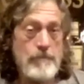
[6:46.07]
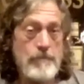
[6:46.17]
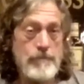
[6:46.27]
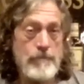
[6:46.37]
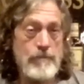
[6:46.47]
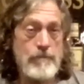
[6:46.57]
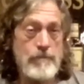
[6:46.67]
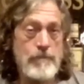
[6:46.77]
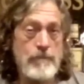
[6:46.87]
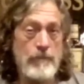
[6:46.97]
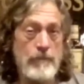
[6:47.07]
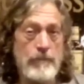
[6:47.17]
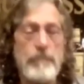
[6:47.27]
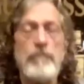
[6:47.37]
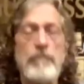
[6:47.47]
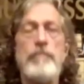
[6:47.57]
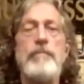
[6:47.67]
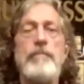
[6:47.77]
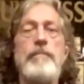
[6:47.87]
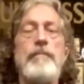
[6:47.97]

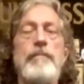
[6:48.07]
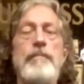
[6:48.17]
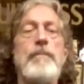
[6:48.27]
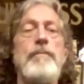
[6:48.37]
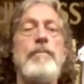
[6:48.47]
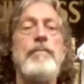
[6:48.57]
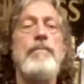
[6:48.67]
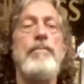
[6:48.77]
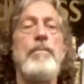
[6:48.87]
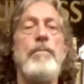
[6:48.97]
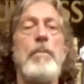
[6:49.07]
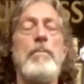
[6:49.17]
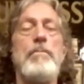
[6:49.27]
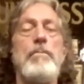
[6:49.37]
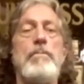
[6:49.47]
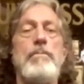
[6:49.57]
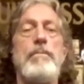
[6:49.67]
The person shown says nothing.